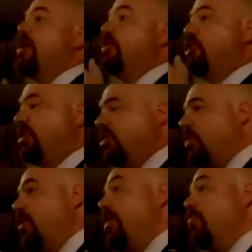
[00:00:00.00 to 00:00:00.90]
just so
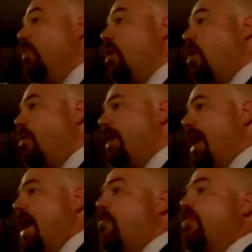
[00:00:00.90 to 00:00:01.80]
we can put our
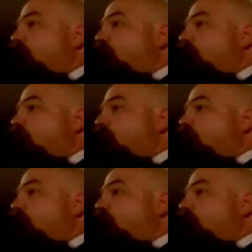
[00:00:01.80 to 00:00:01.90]
guy with